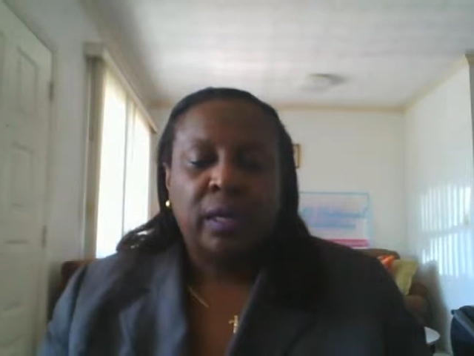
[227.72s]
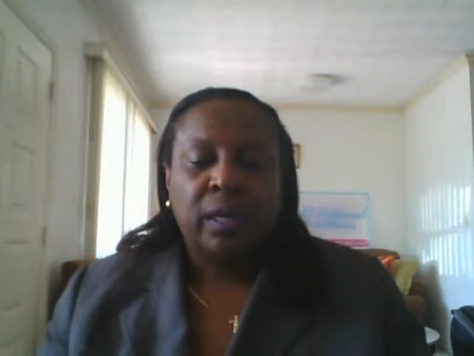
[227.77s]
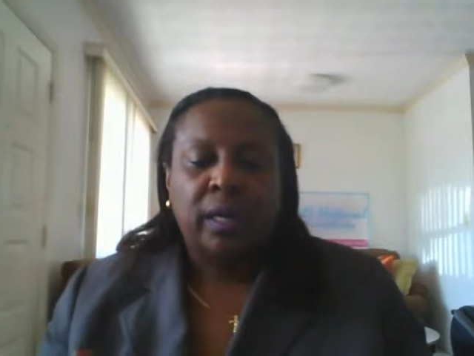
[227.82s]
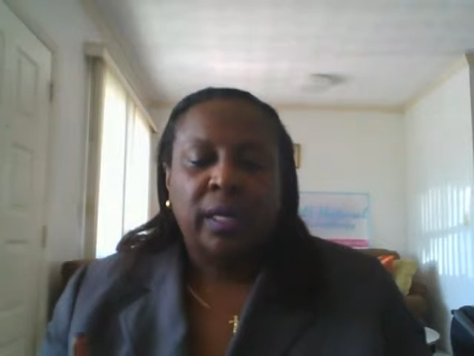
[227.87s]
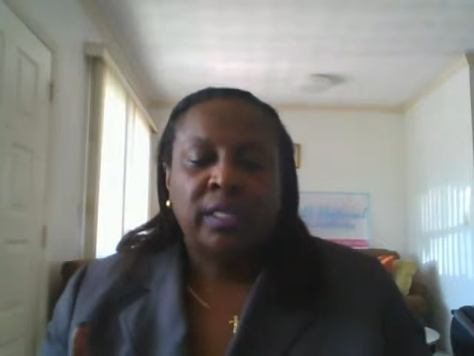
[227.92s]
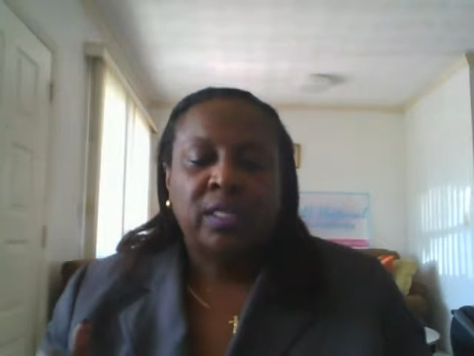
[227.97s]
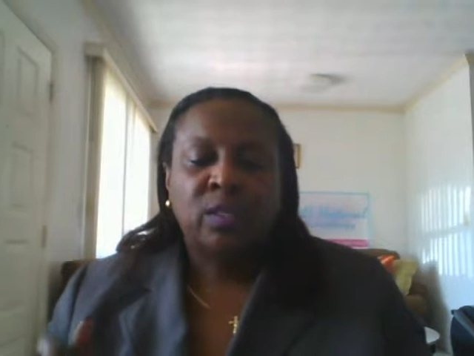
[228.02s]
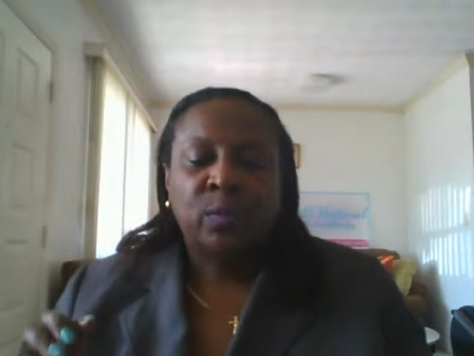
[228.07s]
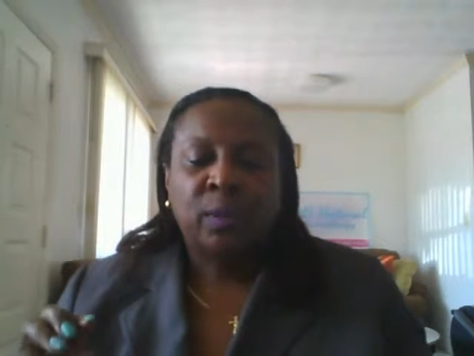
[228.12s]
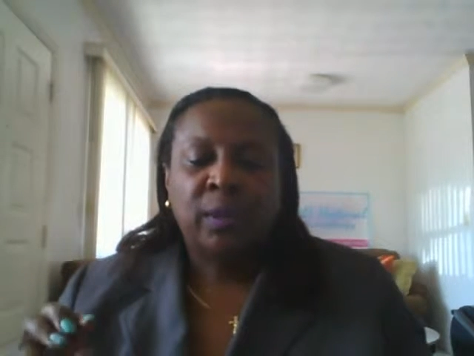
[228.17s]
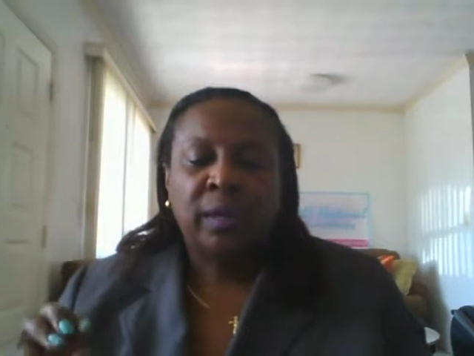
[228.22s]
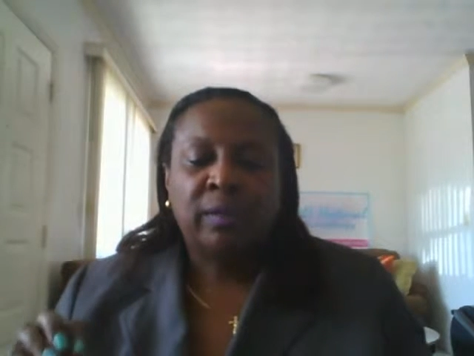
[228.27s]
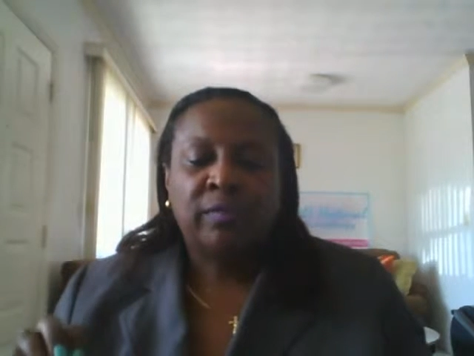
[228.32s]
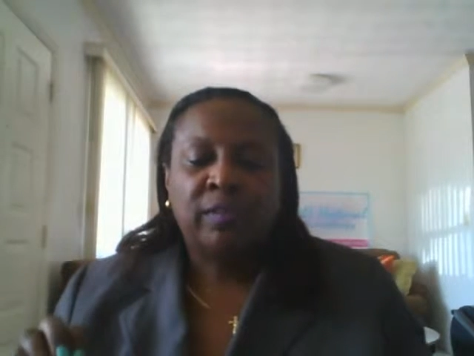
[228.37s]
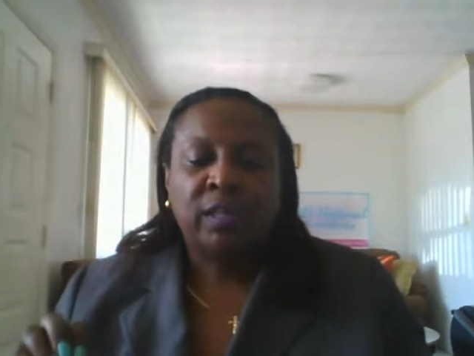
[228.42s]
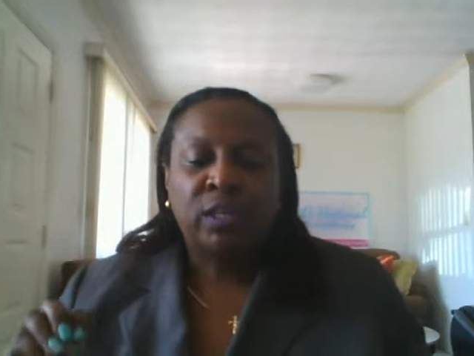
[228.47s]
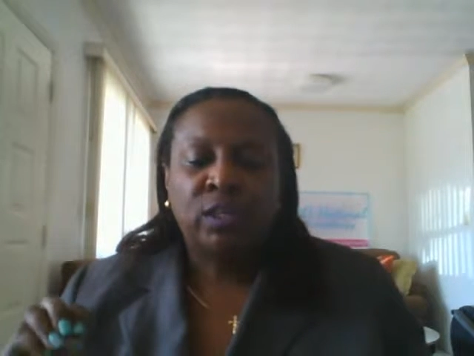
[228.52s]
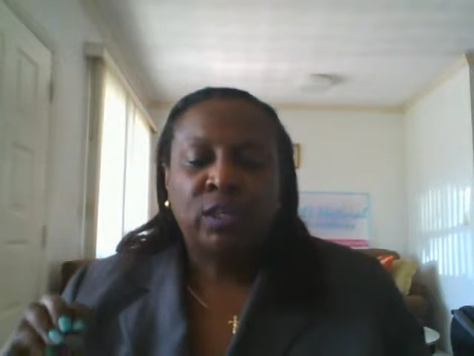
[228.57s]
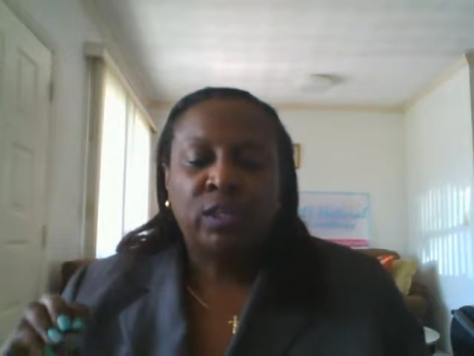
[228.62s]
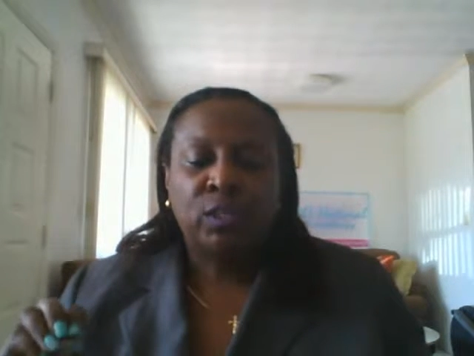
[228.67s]
It's one of
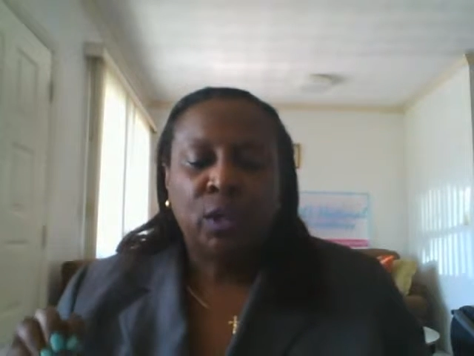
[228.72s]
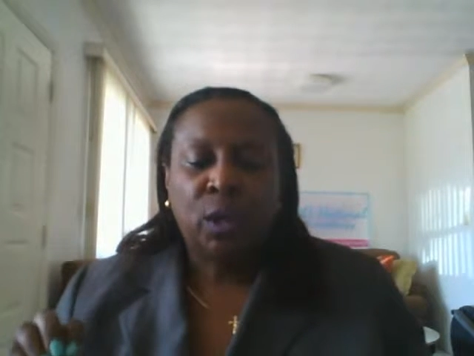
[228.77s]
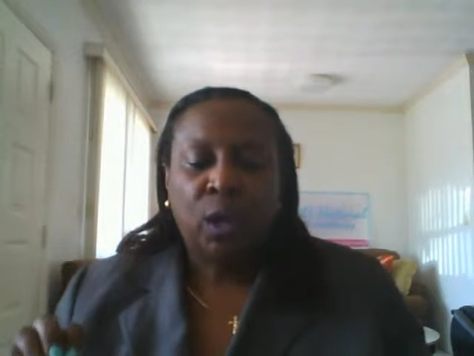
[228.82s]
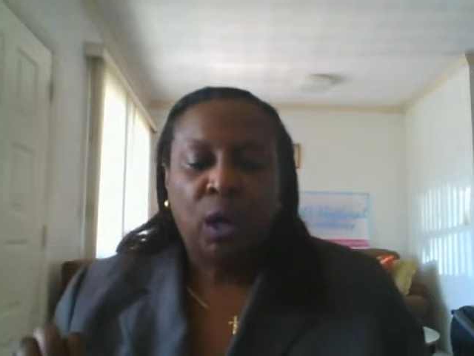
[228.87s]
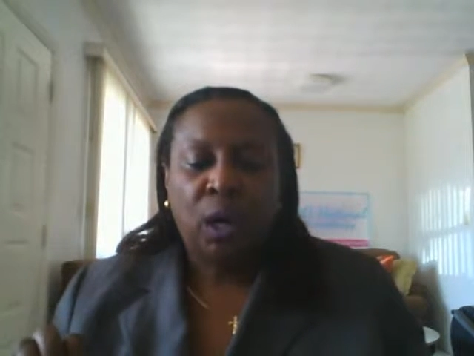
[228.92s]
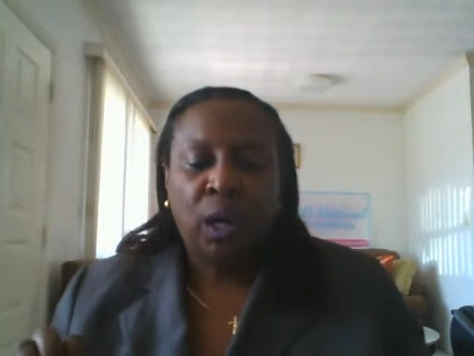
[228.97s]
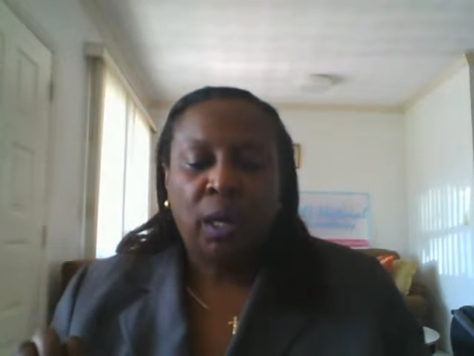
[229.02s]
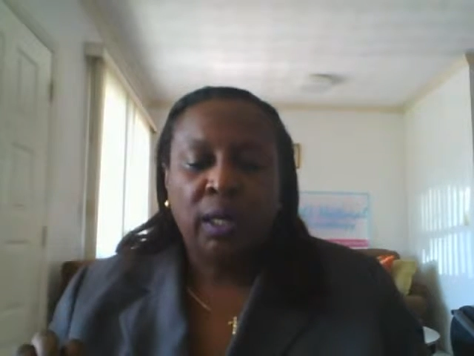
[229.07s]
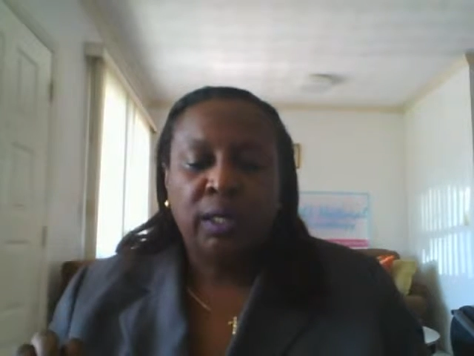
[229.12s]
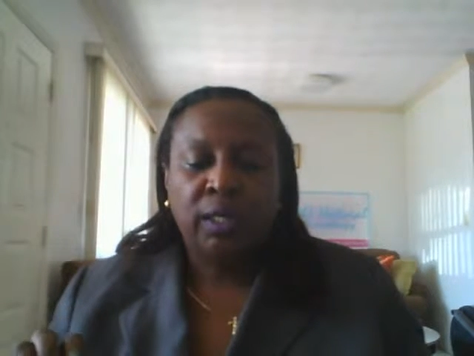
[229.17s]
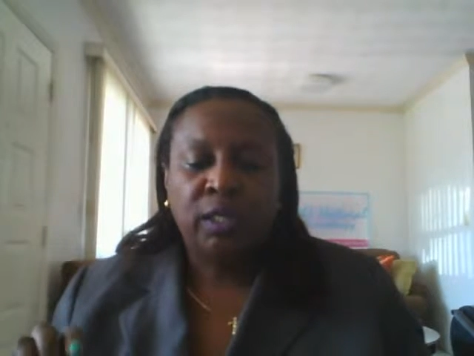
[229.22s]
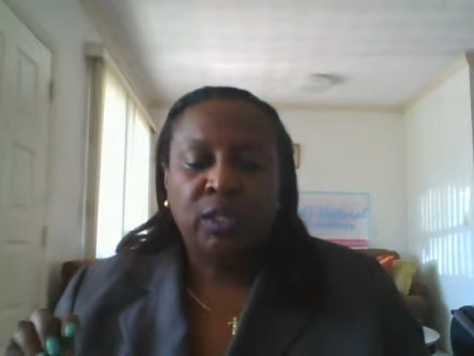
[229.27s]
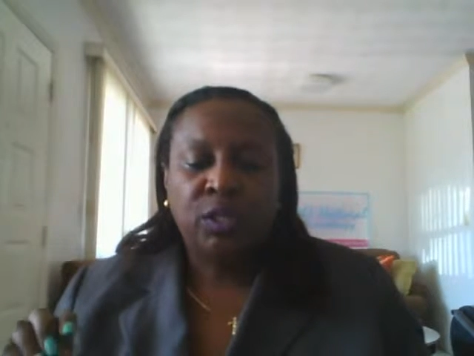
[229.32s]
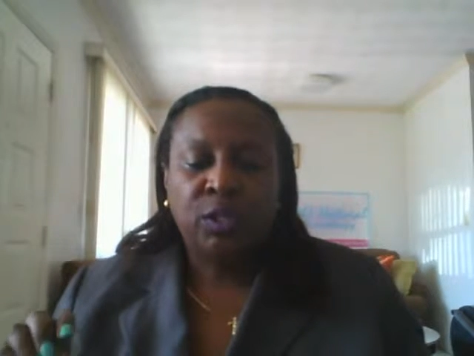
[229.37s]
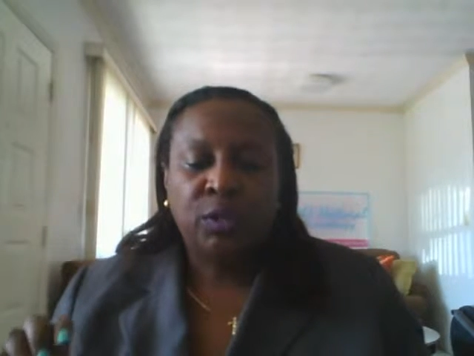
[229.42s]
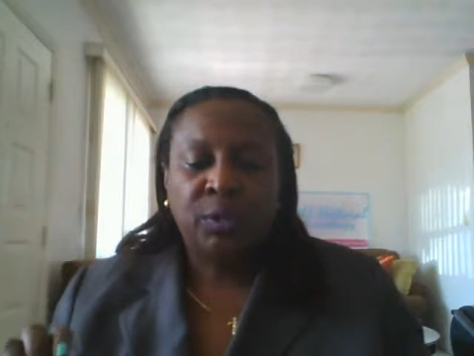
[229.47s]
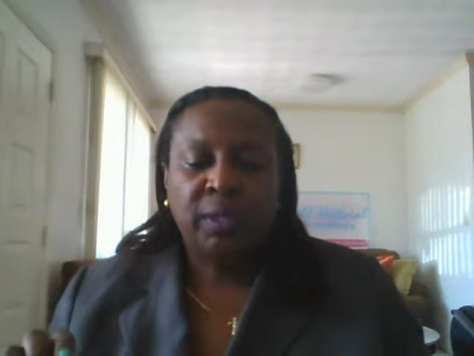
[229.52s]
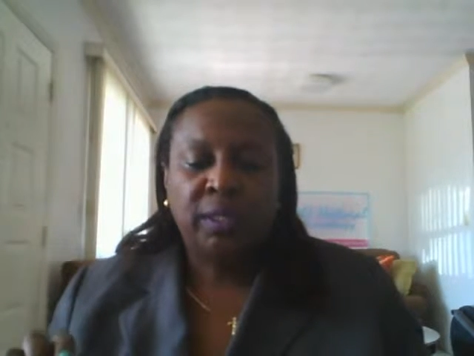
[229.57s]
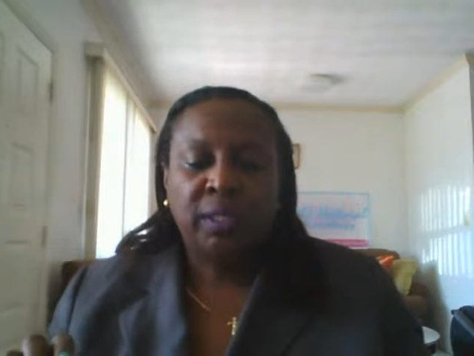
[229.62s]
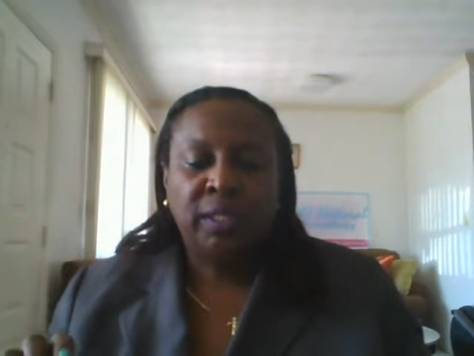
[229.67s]
the tallest
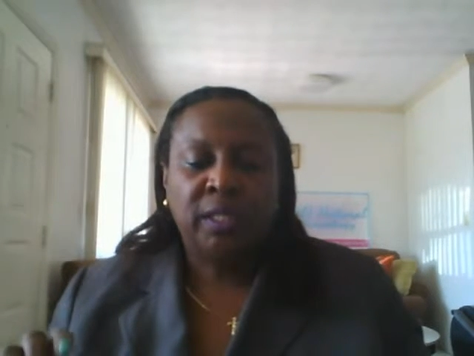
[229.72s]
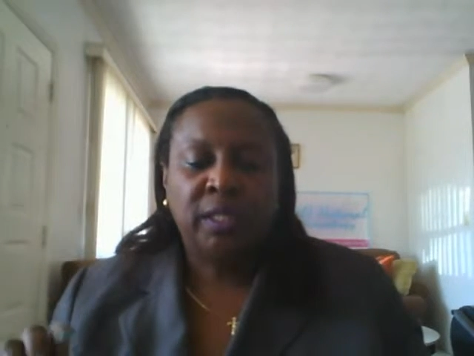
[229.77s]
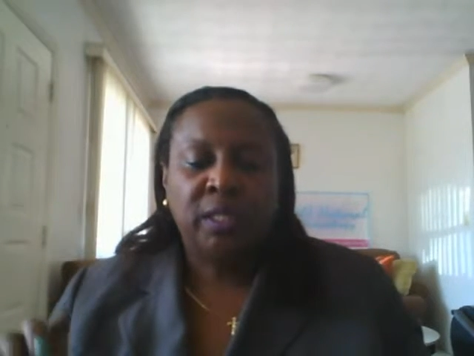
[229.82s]
trees